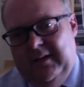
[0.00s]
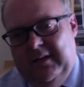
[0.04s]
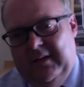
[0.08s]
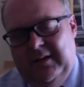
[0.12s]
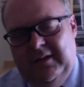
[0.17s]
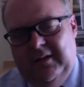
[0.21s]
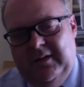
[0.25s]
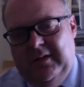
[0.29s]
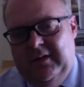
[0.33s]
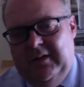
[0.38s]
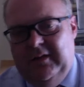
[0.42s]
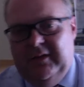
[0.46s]

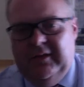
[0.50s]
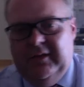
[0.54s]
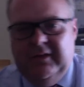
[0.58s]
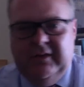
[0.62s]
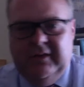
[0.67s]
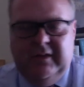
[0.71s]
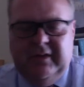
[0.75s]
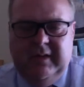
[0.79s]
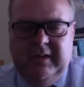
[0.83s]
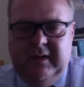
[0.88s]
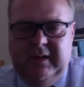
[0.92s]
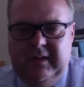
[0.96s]

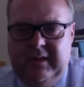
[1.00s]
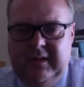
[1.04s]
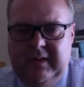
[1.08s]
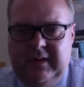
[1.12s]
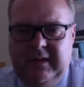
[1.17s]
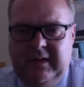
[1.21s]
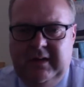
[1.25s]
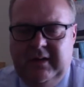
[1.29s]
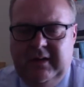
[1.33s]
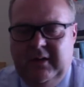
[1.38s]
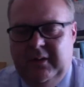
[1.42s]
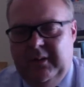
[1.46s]
there's,
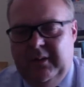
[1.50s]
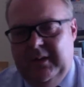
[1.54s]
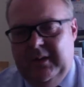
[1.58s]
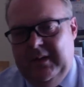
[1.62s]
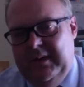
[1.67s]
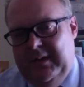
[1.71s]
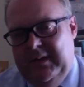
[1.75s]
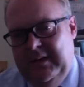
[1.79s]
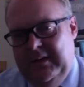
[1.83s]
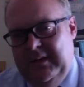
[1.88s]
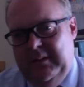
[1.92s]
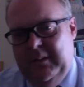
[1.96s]
you
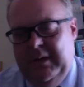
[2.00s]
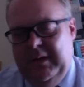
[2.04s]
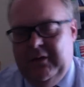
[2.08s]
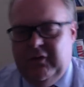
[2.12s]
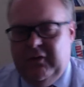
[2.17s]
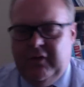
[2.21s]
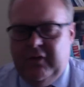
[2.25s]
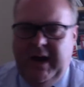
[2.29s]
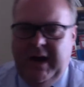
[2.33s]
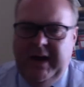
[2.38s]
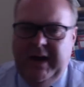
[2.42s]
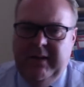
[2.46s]
know,
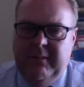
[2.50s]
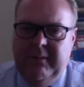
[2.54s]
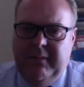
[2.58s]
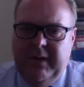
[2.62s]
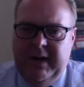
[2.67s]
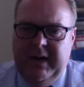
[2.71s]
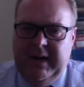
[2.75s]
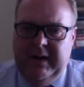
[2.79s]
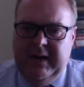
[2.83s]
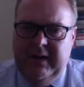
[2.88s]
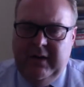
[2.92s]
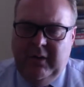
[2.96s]
we try
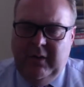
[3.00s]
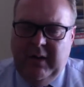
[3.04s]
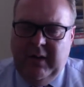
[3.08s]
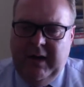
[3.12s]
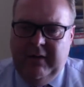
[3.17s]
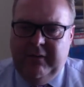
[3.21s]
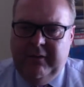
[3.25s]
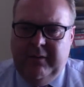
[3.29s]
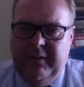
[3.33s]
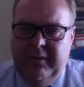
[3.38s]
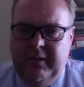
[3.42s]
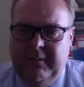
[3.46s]
and break, you know,
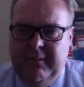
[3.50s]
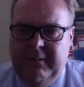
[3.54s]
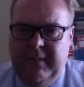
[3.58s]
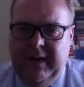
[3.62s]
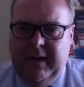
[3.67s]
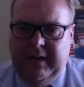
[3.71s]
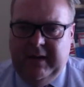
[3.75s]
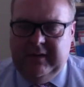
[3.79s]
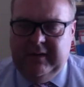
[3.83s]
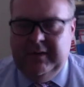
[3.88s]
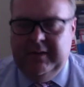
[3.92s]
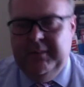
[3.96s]
have
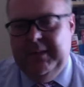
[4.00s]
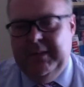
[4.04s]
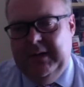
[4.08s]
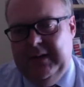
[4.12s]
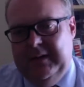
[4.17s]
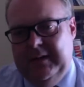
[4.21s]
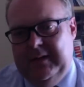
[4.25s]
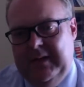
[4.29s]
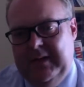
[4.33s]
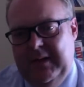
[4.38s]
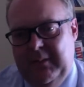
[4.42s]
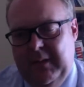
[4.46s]
mixed
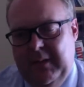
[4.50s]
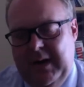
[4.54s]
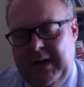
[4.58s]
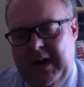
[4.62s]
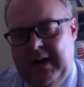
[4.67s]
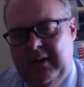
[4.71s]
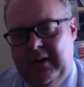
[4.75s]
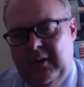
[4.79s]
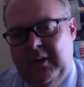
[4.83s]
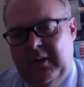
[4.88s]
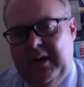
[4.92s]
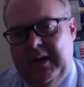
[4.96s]
ability, and
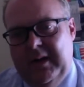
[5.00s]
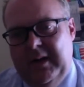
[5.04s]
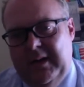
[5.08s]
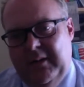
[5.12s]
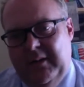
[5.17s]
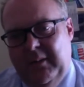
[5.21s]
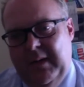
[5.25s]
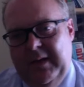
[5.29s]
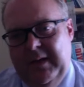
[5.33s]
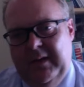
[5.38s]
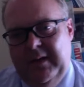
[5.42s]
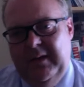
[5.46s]
we are
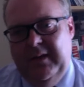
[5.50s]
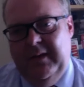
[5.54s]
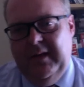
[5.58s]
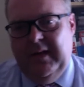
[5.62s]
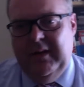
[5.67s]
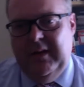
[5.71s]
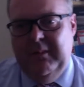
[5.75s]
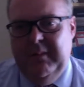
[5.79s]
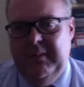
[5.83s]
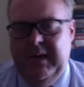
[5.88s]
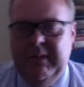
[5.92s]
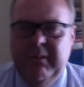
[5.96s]
looking at whether
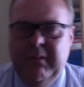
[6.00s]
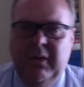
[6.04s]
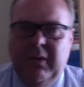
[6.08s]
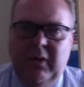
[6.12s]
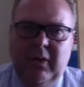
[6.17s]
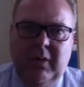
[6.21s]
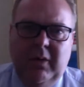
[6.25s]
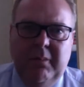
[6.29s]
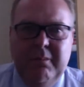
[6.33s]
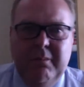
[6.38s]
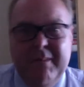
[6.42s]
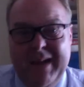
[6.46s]
there can be
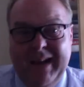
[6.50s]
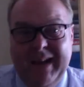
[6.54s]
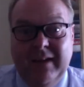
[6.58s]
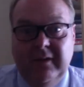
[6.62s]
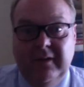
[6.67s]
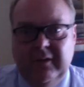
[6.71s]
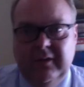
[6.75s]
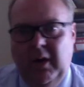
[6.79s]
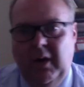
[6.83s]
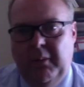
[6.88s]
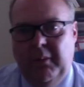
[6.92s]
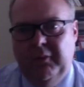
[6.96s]
more
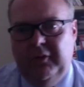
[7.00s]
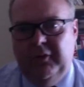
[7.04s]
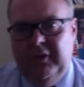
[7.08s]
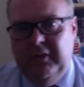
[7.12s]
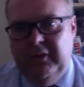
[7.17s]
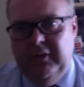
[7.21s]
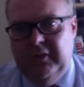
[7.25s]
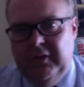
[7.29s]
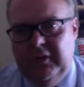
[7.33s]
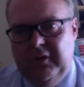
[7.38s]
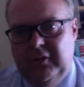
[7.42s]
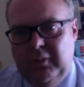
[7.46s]
mixed
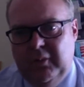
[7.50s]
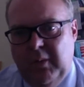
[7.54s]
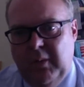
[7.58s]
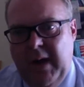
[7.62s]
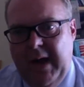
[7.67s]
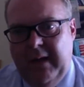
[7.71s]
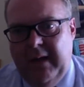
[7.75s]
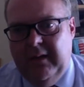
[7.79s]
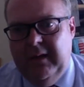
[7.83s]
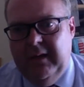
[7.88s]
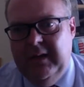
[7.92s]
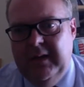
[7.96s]
options as
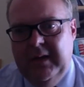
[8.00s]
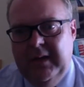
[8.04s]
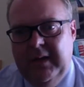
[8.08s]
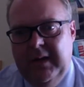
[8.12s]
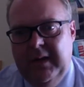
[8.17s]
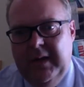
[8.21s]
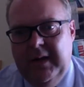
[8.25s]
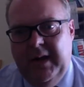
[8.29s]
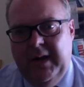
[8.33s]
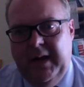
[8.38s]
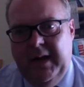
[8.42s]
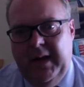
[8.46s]
well.
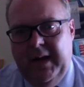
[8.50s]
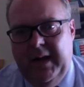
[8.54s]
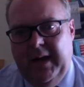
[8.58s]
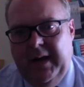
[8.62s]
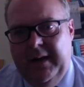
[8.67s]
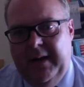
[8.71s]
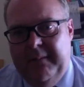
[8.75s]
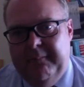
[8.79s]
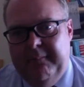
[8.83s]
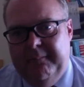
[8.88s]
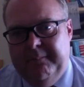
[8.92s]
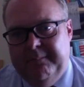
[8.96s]

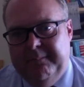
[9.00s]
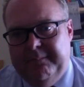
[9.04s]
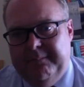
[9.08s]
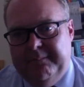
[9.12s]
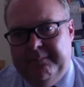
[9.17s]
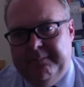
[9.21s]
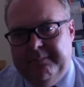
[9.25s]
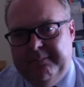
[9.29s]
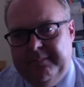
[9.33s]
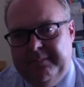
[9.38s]
And